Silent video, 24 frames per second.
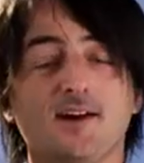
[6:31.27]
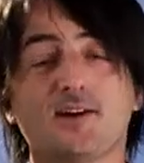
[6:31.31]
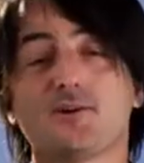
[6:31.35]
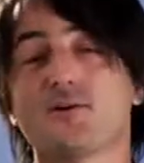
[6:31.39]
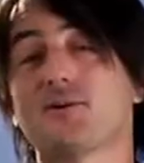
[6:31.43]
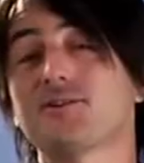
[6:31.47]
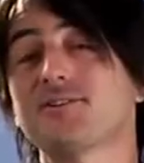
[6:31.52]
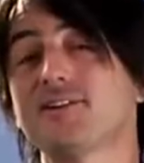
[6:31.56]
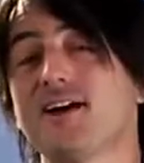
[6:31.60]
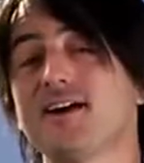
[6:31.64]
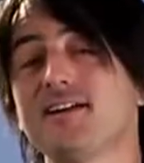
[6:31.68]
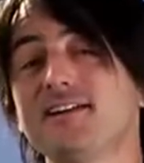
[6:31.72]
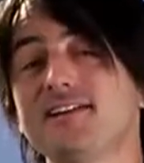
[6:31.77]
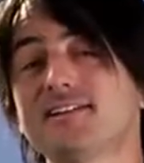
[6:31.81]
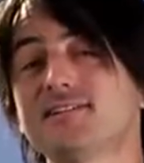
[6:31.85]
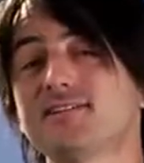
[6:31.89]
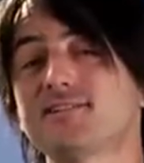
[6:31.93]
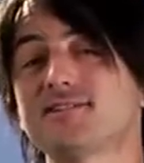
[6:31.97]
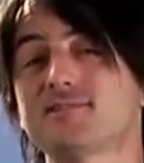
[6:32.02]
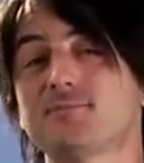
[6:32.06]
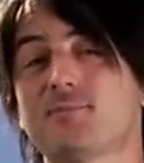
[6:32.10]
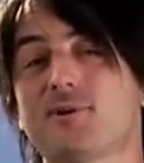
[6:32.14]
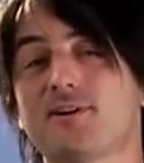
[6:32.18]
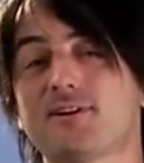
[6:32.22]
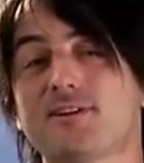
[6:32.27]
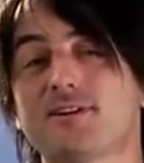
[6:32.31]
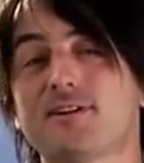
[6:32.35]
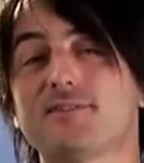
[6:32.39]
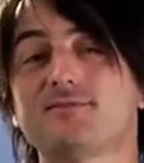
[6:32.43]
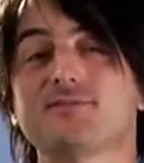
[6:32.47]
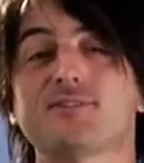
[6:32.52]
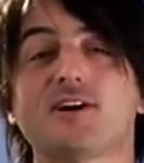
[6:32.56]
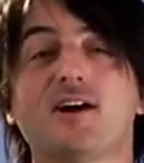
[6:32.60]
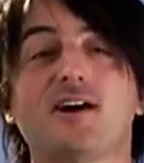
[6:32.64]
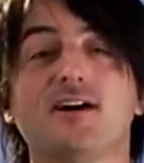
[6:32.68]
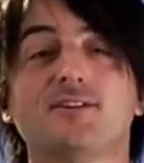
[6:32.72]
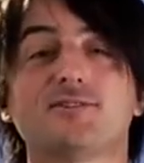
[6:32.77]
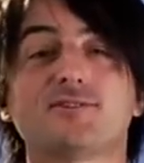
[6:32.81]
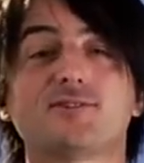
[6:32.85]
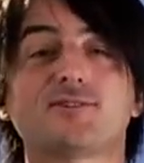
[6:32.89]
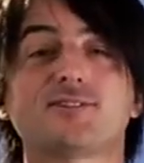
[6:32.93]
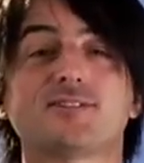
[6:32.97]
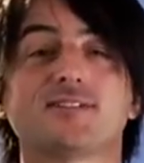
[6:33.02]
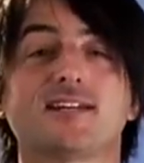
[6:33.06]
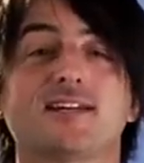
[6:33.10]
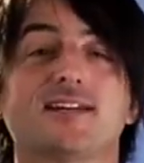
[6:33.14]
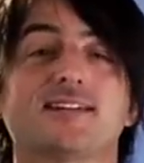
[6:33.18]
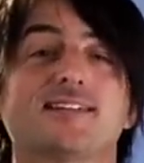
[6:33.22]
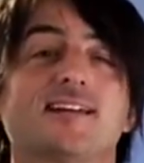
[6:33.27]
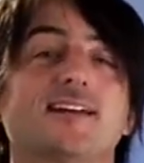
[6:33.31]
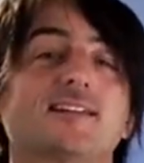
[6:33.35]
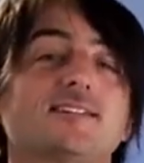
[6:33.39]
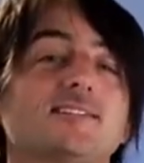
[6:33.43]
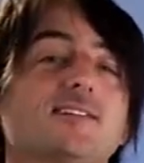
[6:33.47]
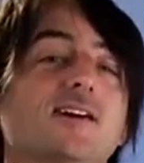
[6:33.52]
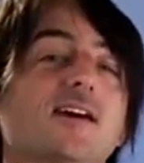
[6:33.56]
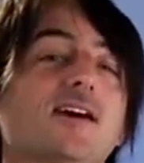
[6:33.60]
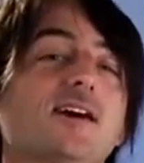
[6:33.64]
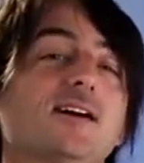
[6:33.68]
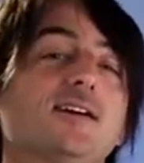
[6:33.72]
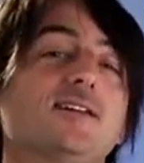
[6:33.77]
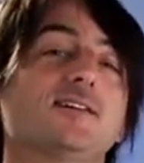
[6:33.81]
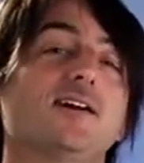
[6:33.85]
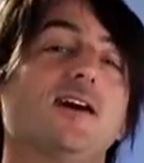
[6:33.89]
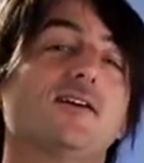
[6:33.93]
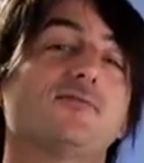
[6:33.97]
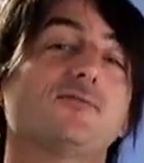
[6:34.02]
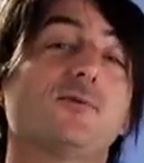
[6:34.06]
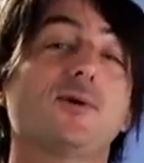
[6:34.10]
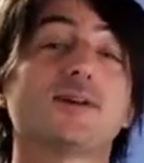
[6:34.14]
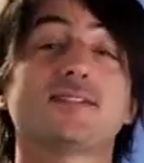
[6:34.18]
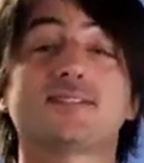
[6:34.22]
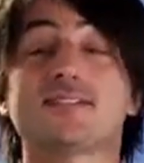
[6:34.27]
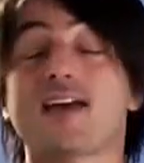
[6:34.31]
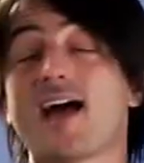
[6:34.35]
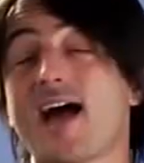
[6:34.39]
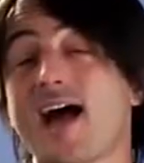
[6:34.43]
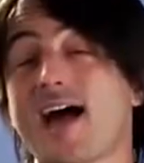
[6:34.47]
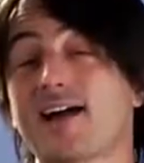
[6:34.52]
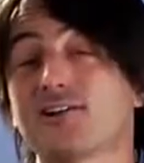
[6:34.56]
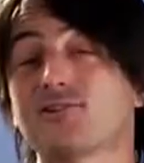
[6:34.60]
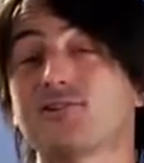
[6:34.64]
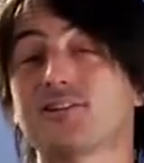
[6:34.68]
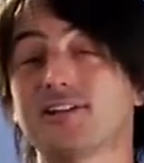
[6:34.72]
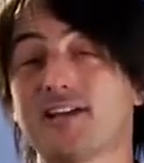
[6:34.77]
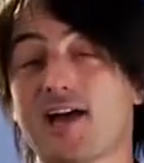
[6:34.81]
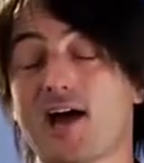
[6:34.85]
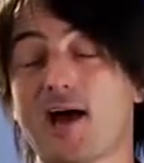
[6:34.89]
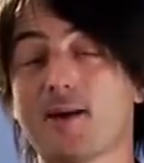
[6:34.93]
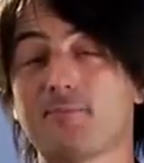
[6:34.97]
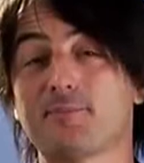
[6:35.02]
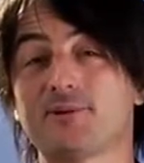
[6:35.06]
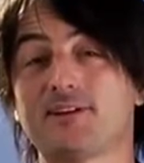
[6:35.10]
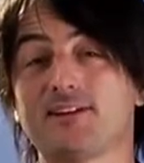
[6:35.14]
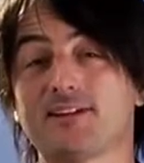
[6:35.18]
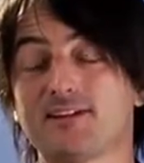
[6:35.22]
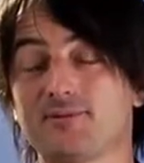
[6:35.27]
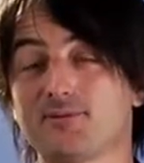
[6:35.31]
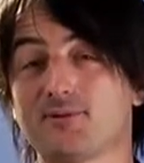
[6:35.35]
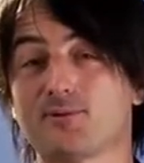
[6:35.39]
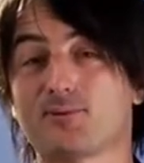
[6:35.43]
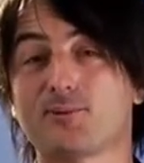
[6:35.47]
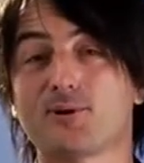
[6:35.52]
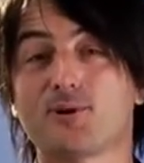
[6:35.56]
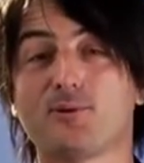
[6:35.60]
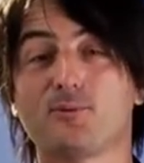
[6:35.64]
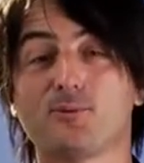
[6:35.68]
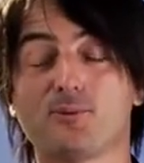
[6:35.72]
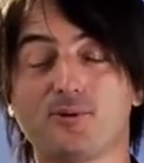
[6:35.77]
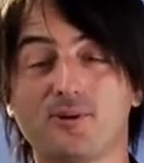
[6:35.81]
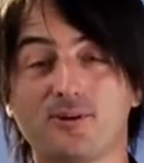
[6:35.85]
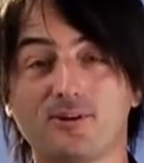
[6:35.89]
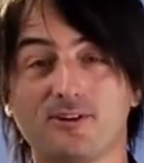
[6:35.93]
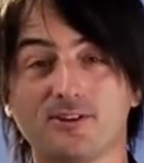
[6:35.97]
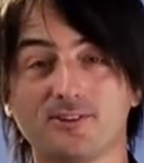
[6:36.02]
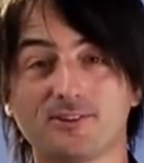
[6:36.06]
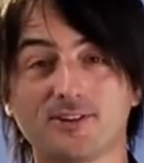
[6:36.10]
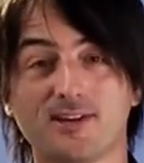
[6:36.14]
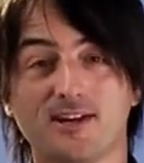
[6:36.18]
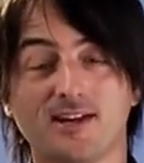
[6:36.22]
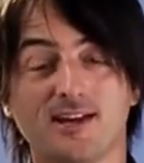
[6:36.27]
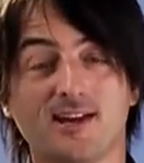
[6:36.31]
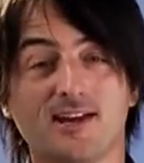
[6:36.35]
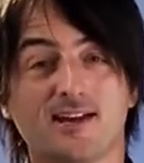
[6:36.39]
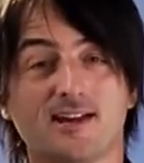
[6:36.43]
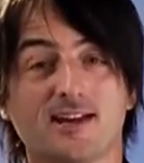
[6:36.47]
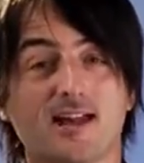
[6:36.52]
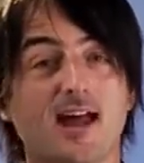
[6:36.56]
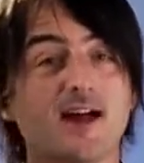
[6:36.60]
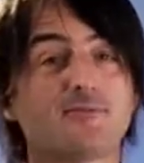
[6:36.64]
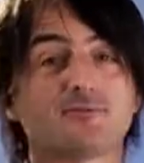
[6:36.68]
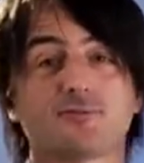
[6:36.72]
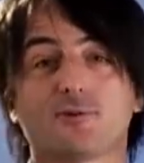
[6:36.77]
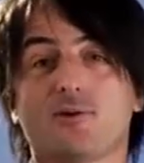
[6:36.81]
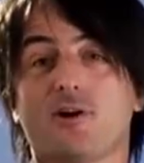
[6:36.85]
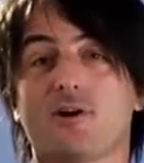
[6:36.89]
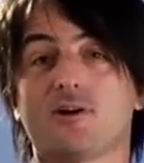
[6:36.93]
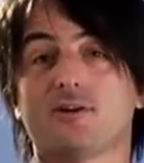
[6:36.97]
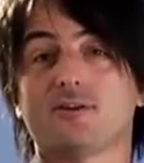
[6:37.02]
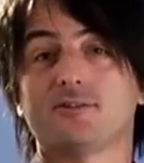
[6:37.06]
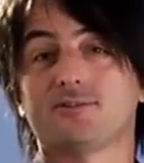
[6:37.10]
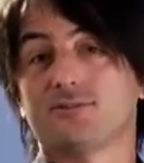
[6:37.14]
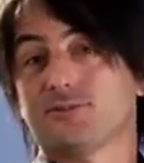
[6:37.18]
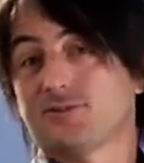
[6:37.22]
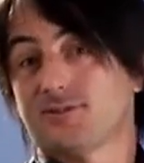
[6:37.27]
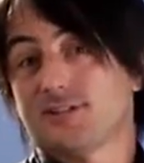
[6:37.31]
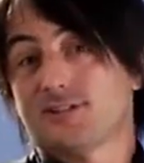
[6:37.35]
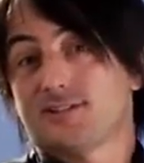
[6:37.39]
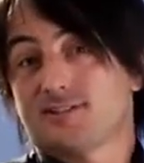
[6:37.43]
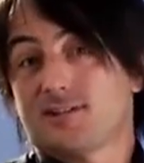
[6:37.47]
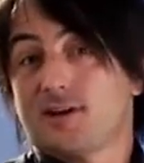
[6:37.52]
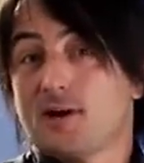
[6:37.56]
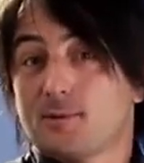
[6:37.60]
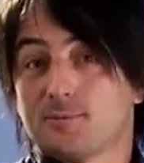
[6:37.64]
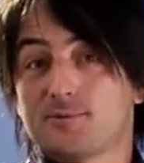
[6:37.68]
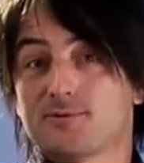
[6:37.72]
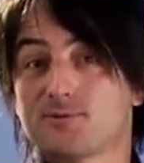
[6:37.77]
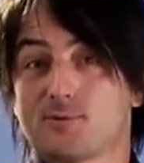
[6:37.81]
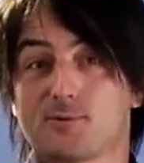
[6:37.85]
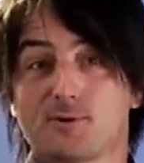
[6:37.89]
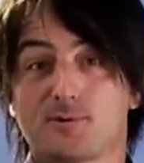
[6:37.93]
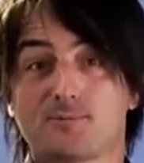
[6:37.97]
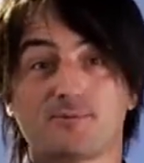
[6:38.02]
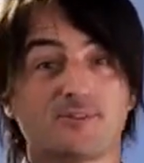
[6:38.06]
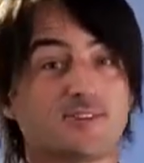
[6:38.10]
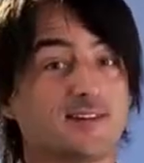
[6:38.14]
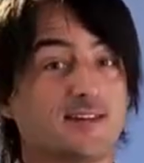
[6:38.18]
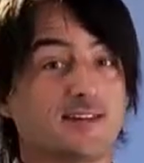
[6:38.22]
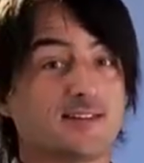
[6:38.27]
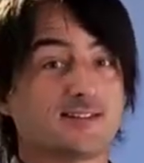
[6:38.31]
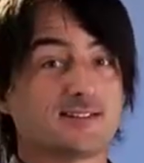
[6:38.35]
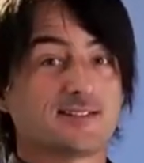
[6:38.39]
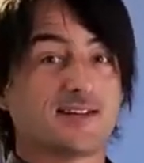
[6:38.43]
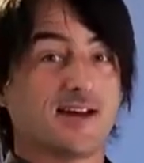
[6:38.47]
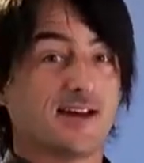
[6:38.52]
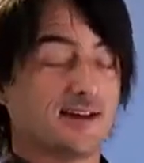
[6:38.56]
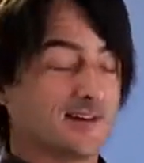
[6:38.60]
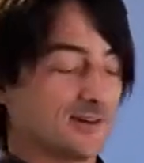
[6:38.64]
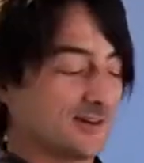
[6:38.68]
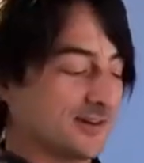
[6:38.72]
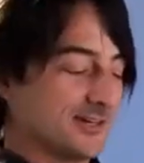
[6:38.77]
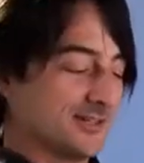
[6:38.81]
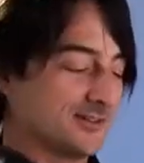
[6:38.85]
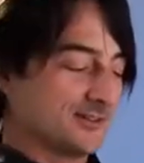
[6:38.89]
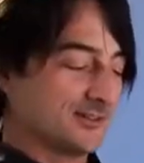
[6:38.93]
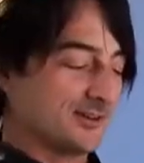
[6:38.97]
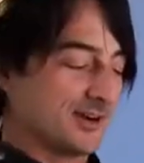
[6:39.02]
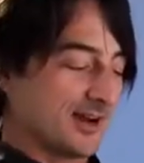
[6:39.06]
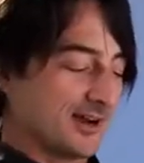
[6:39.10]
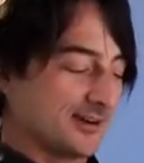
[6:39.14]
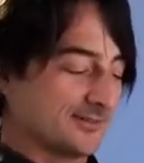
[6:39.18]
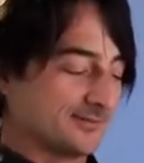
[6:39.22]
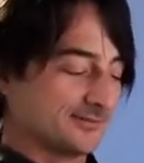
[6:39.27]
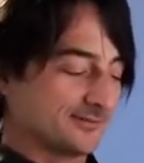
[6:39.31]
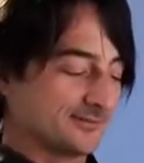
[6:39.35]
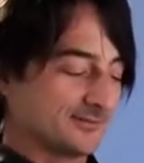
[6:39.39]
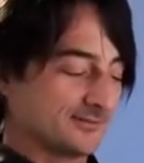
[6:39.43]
Cortana is smart enough to understand a ton of what's actually happening in the real world. After all, she's absorbed the entire internet.